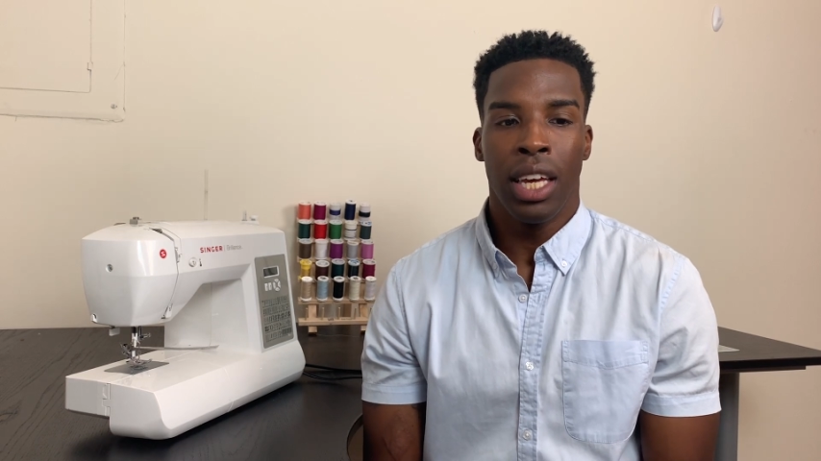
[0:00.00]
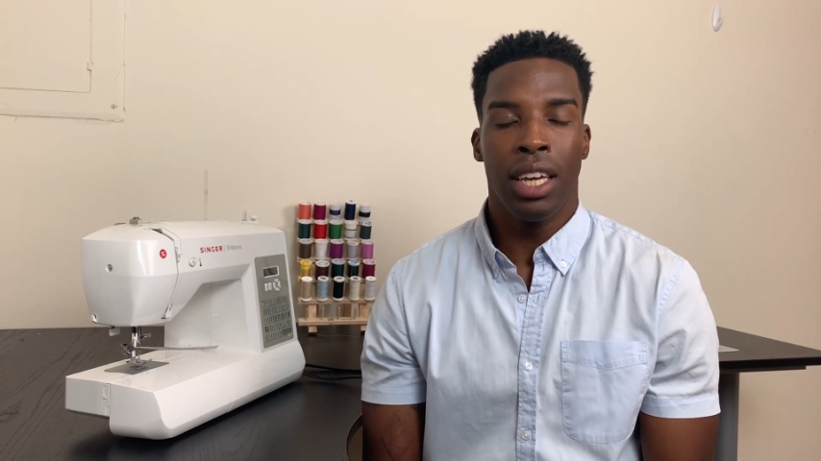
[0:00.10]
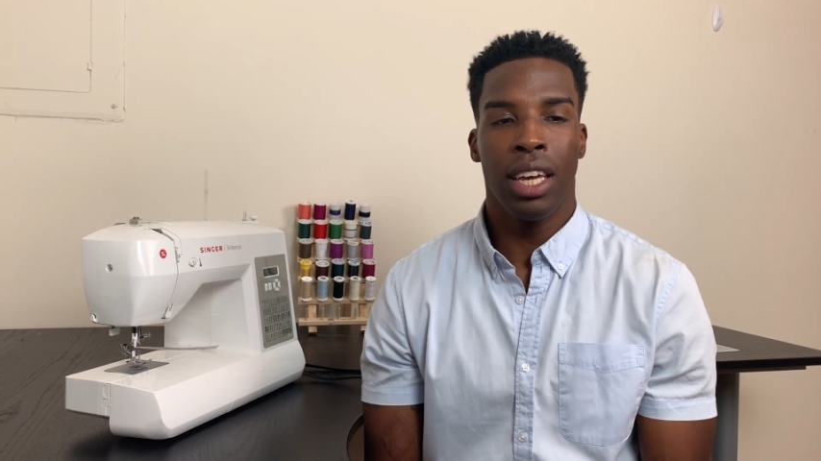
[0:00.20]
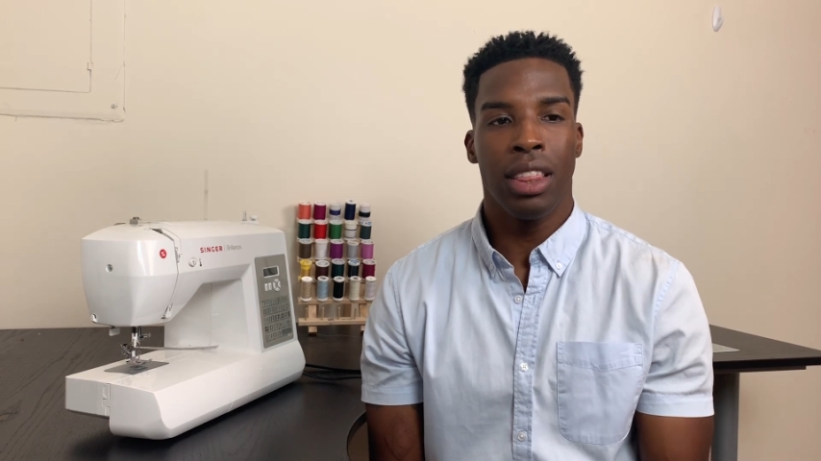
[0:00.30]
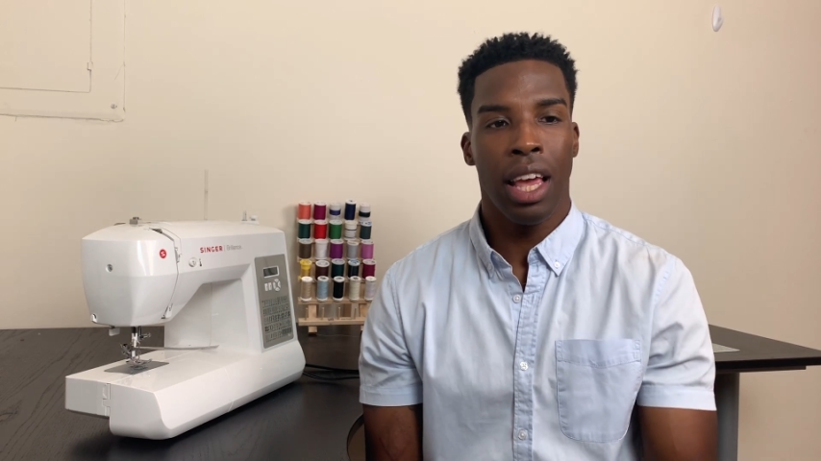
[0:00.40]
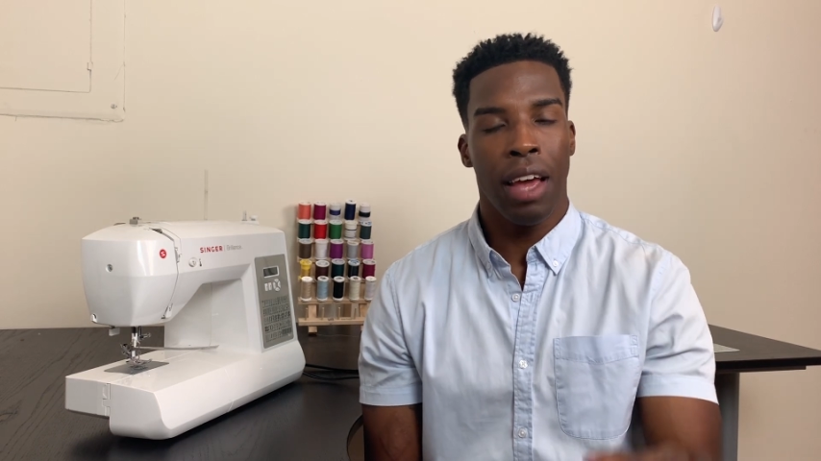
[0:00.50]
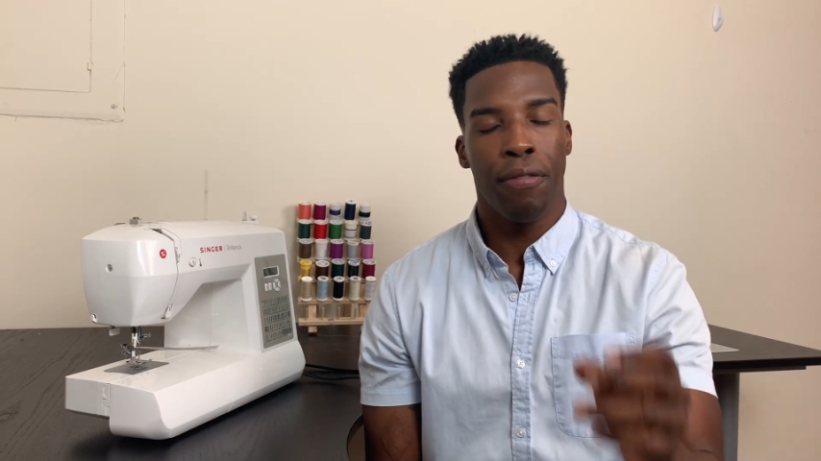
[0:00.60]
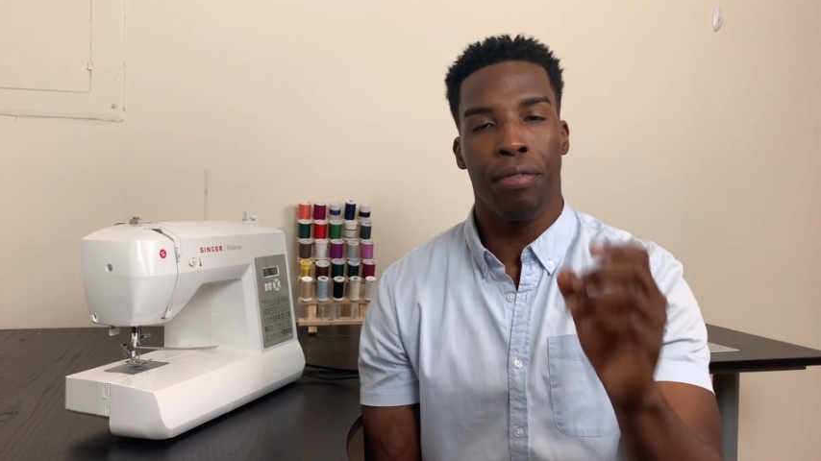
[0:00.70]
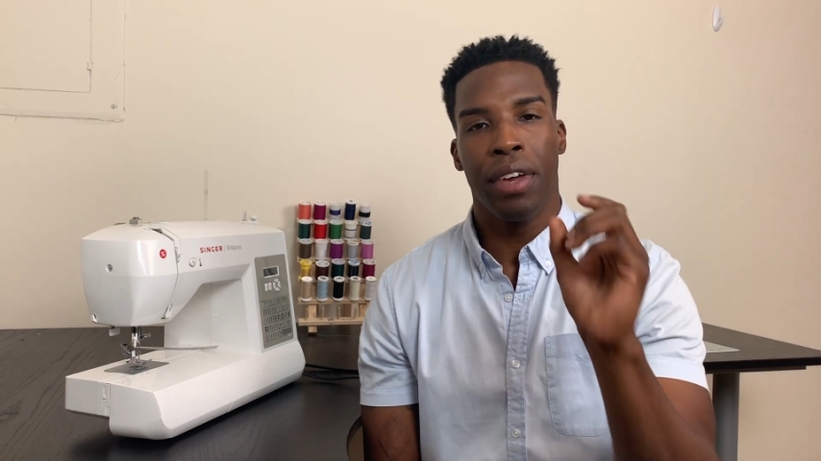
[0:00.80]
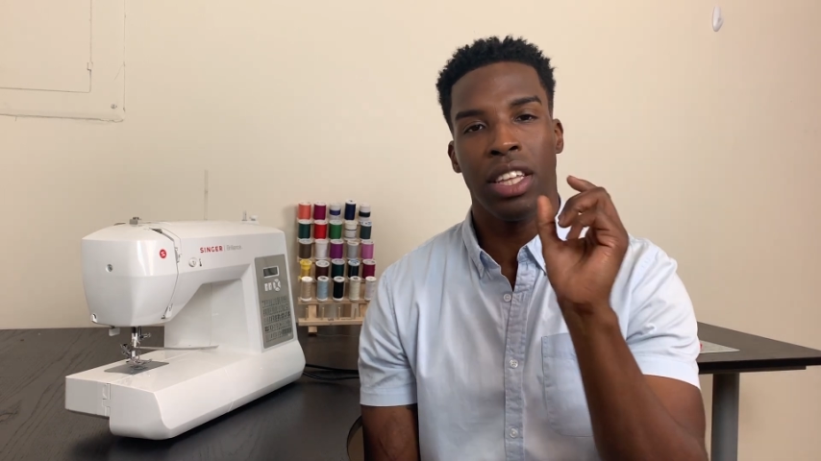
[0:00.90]
get
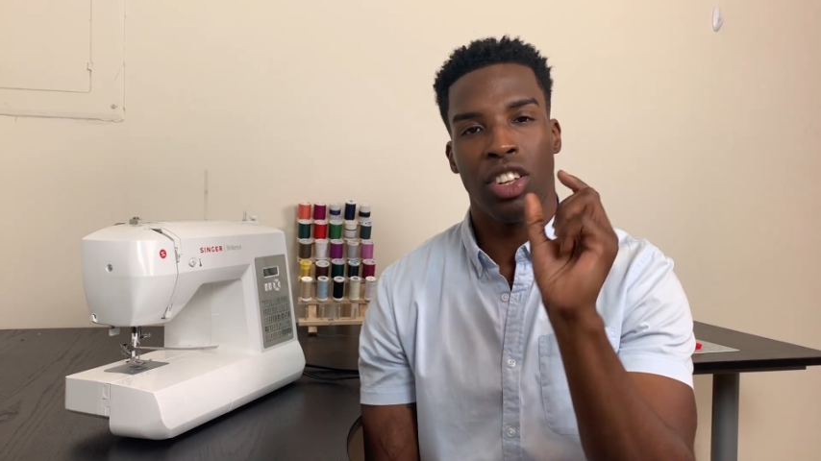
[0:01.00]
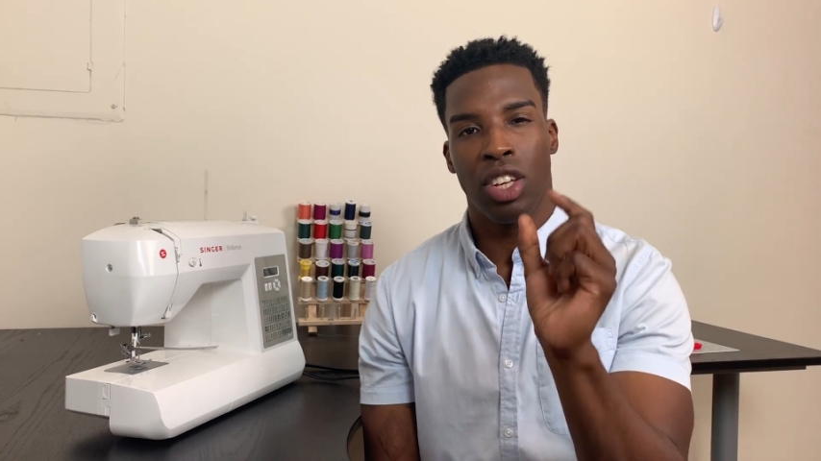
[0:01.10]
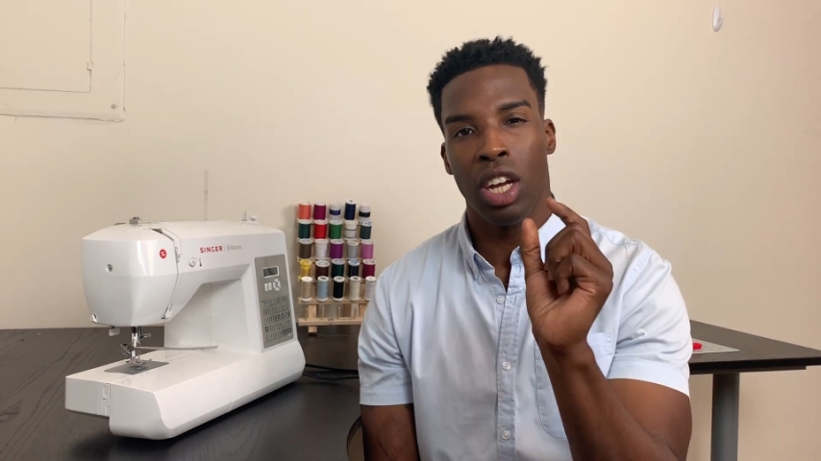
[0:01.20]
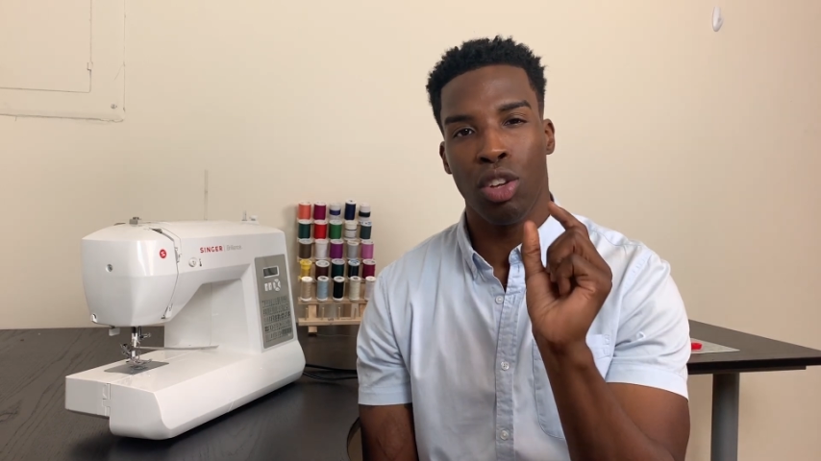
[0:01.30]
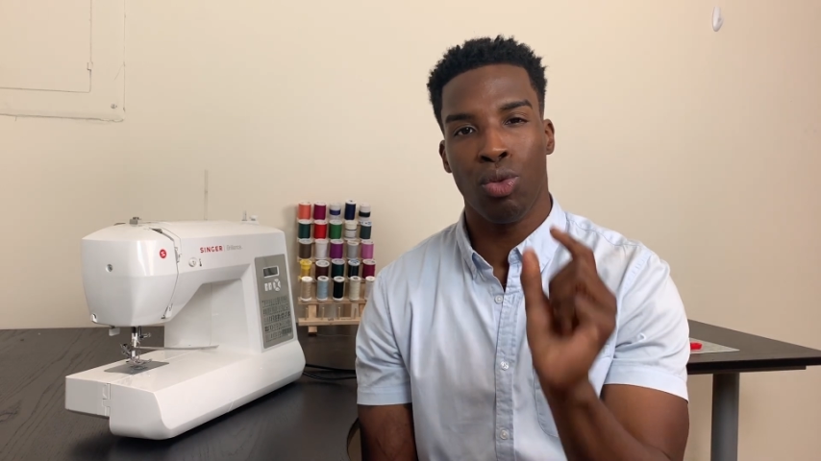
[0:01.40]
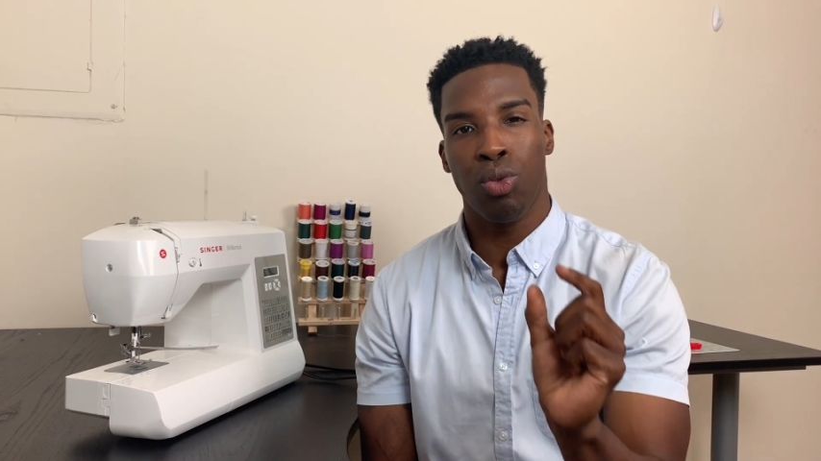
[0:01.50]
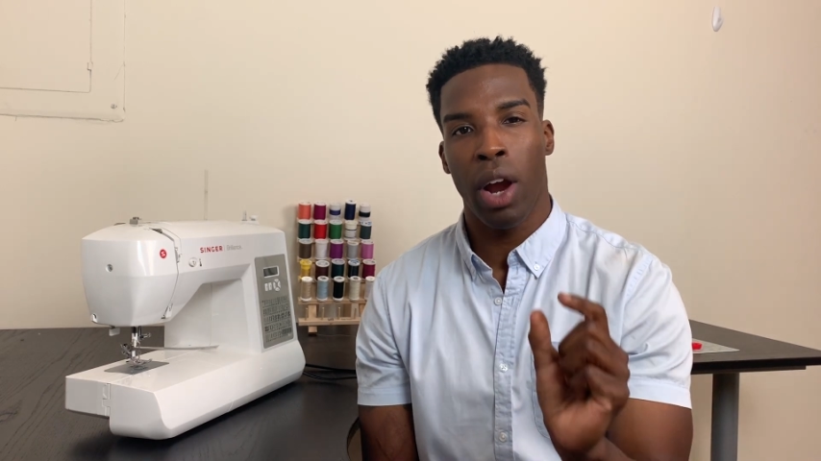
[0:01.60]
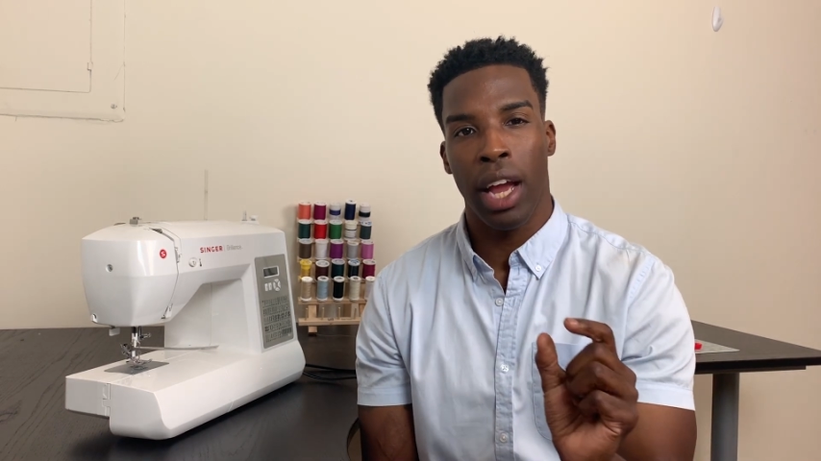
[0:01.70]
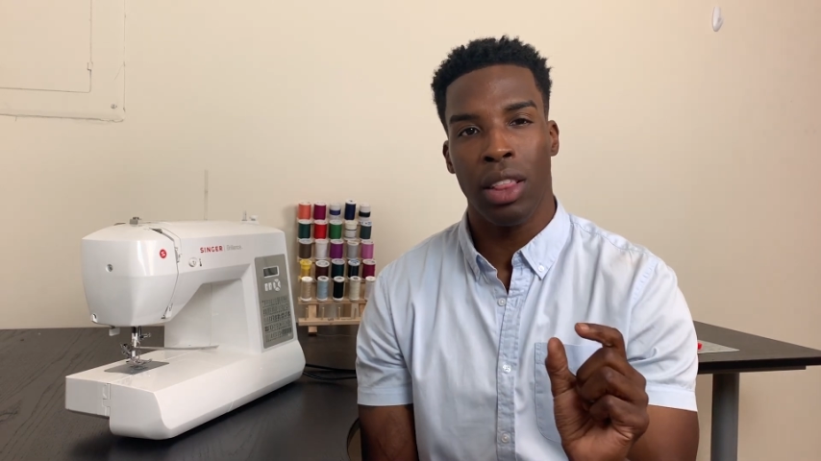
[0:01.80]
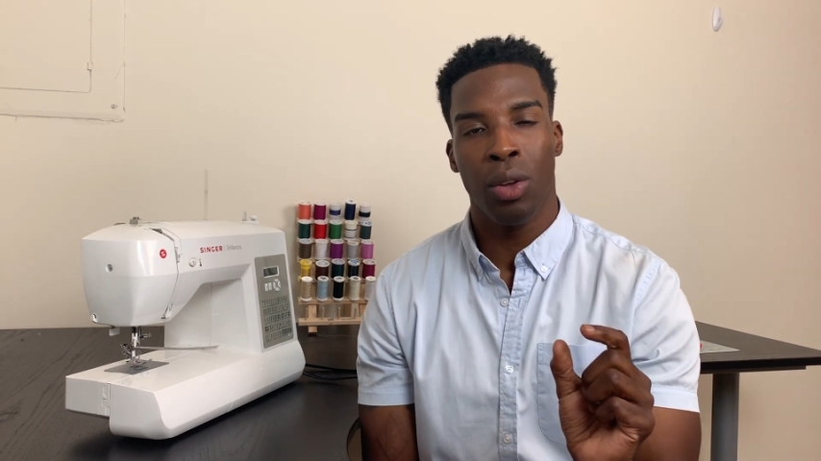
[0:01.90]
that fit just right,